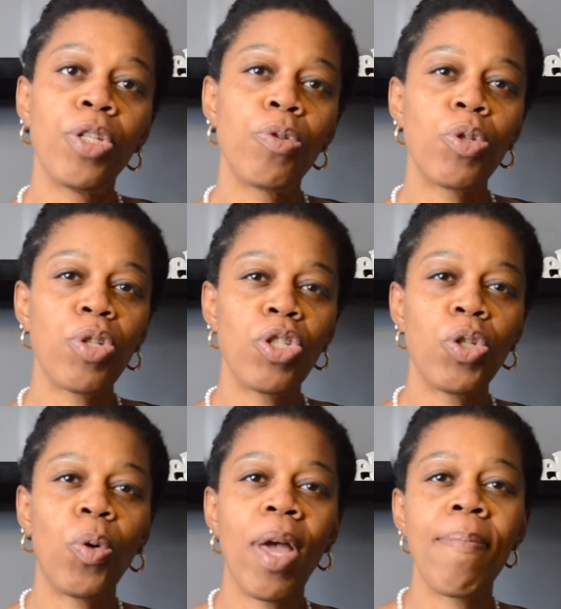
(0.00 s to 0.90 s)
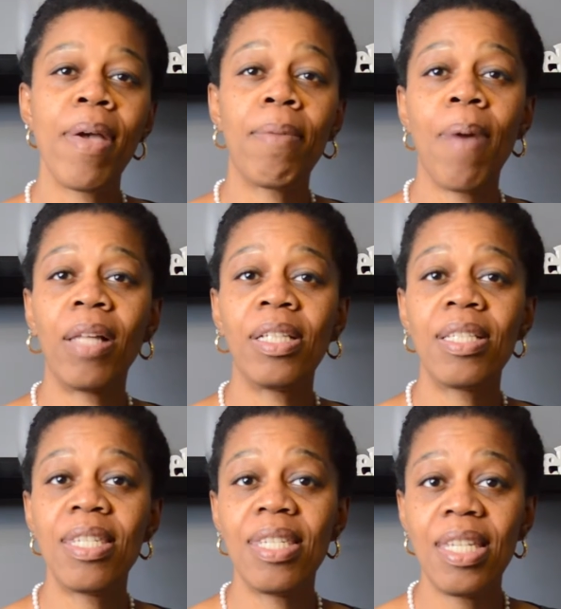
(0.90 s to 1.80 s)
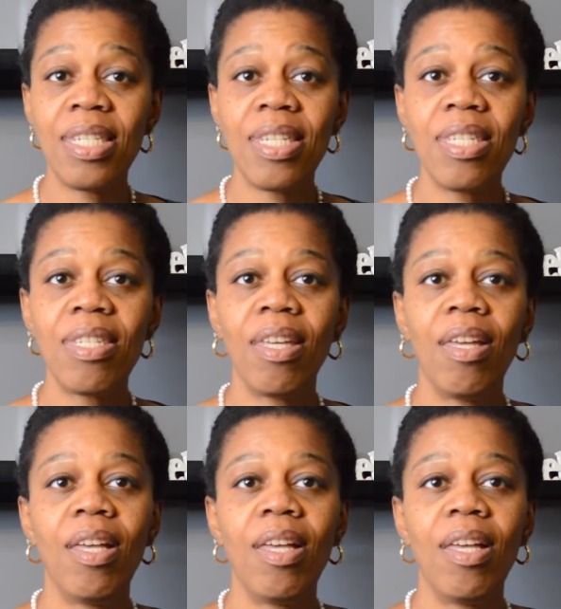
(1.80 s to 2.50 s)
Nutritional, and Metabolic Diseases.